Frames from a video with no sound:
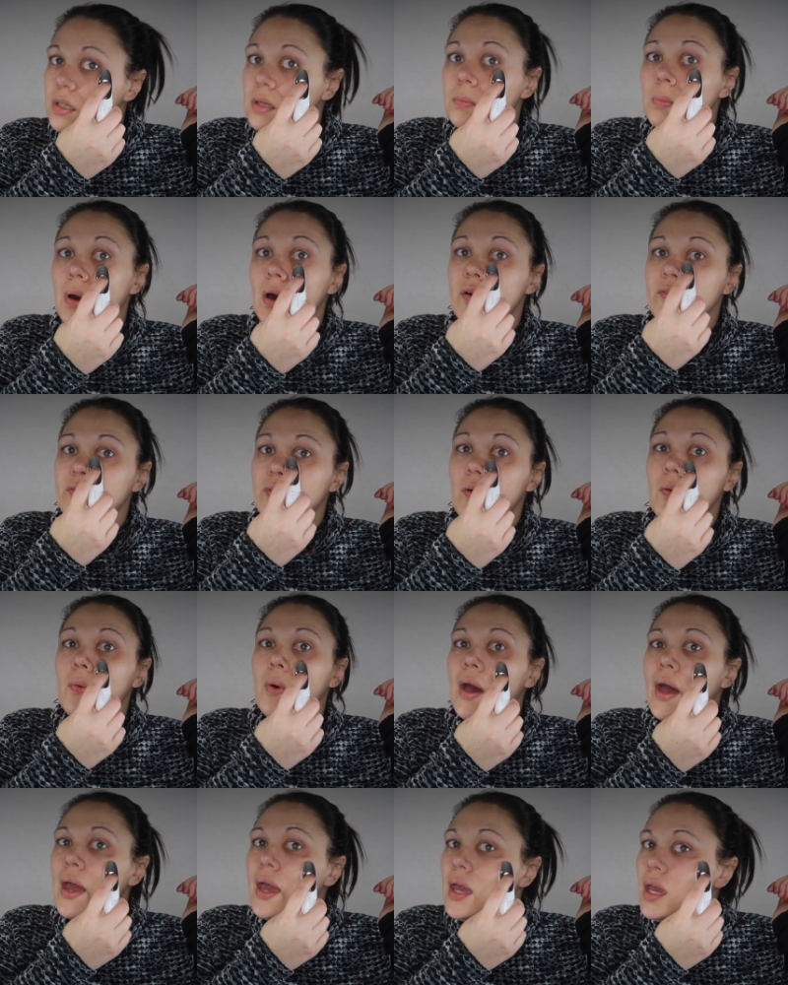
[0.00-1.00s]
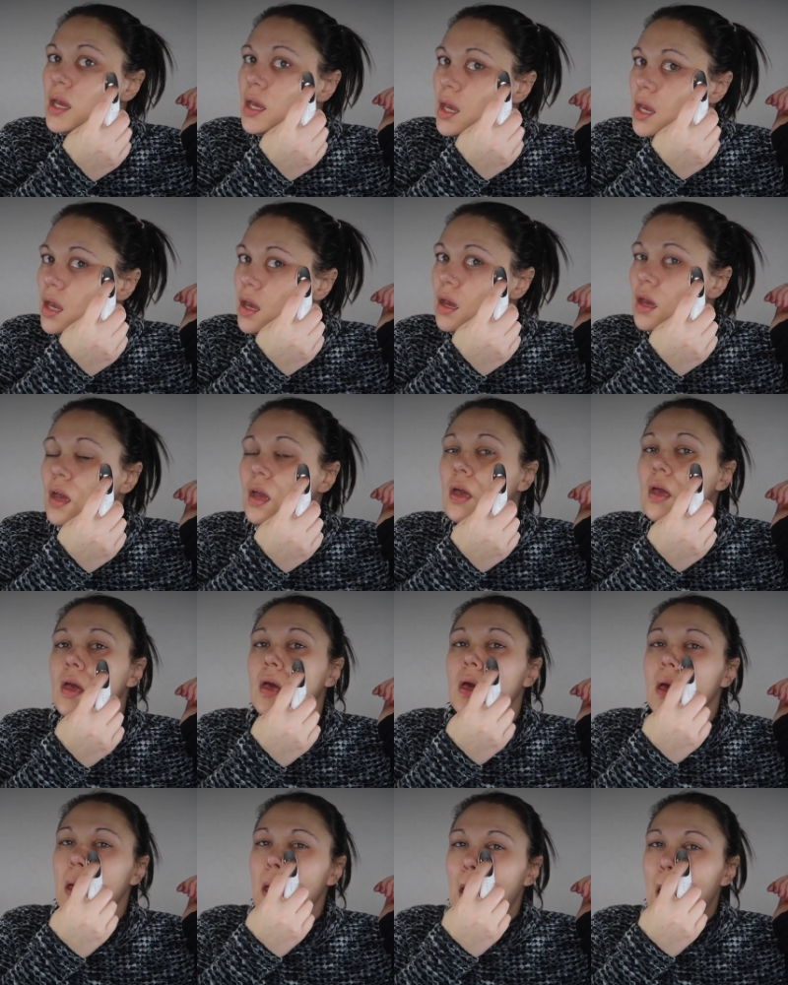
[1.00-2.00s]
depuff away.
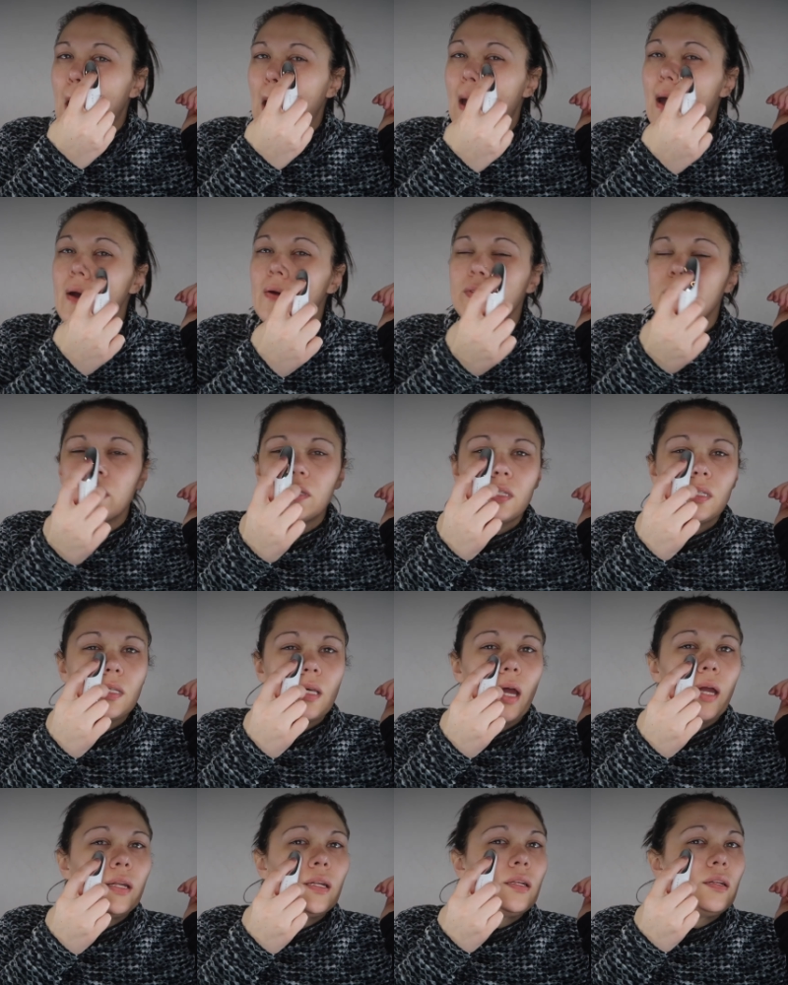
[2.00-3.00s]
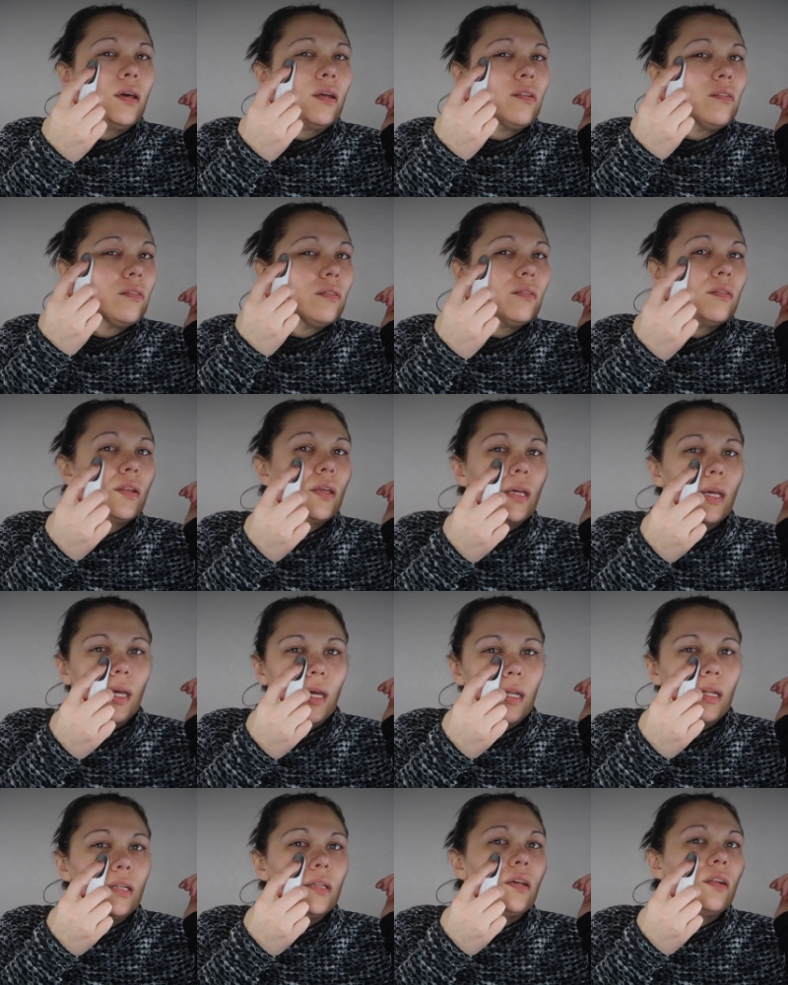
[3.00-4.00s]
And this is kind of done, can
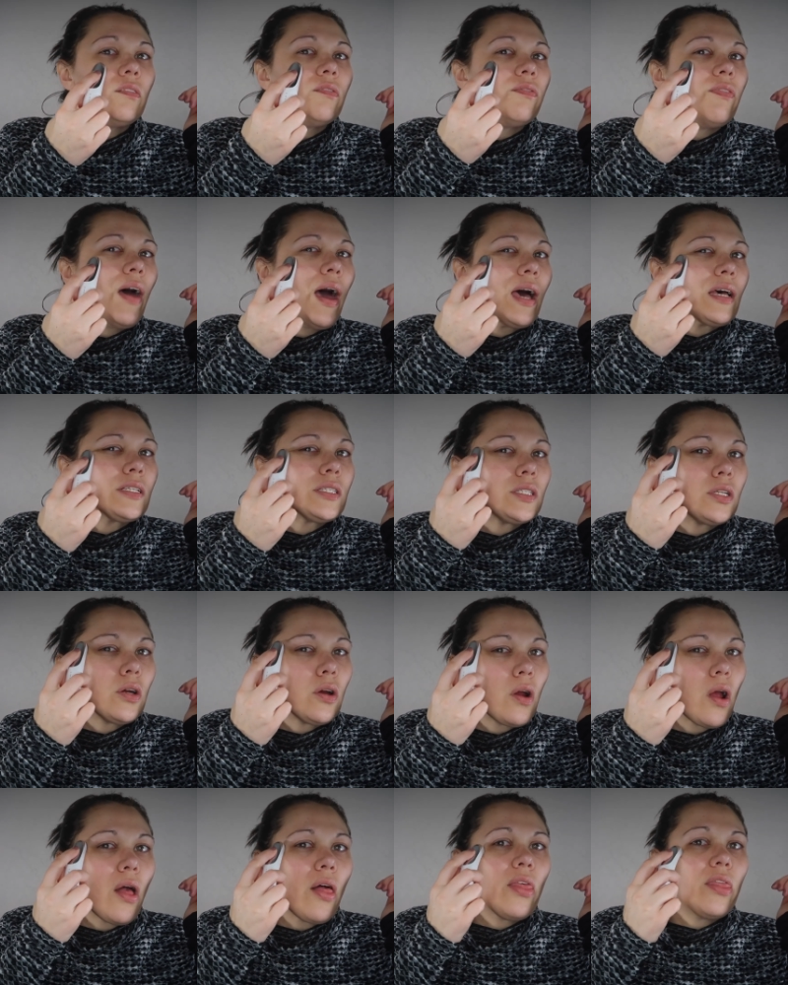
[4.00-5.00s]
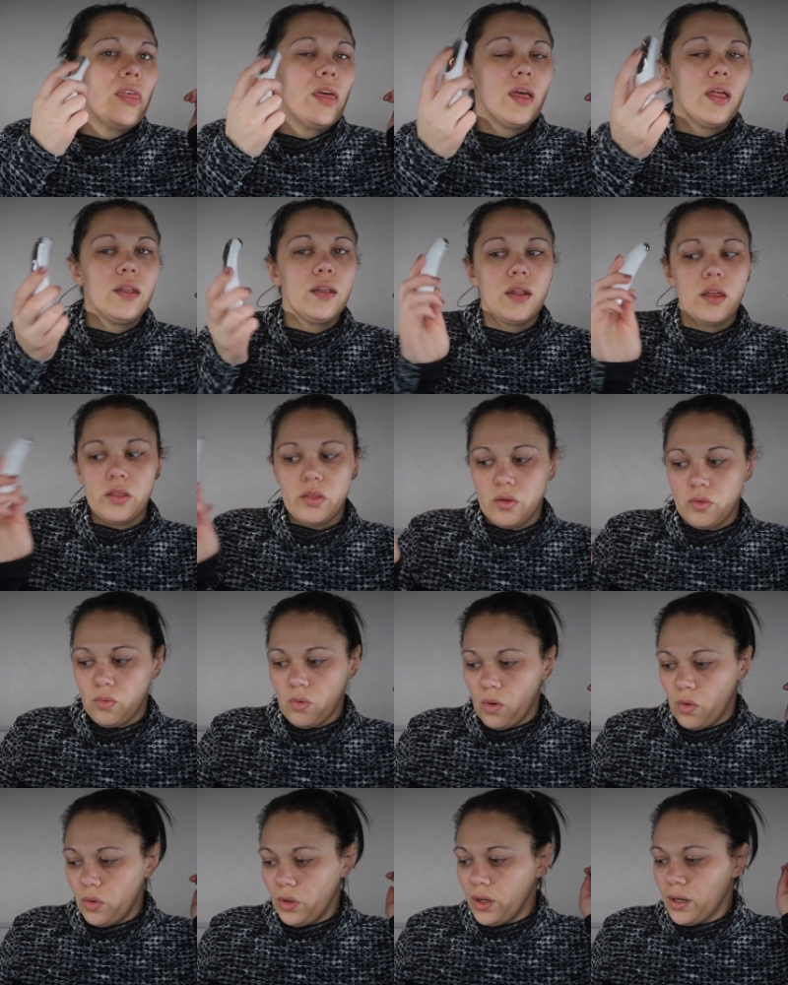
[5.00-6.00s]
get it done faster than the
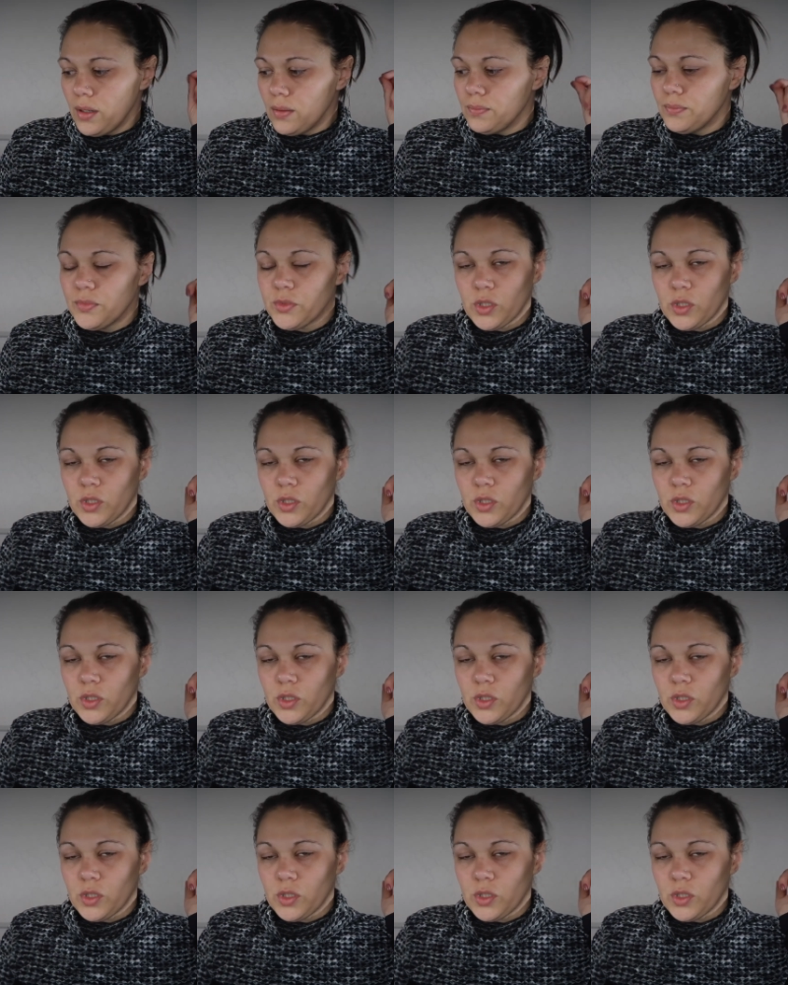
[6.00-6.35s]
roller.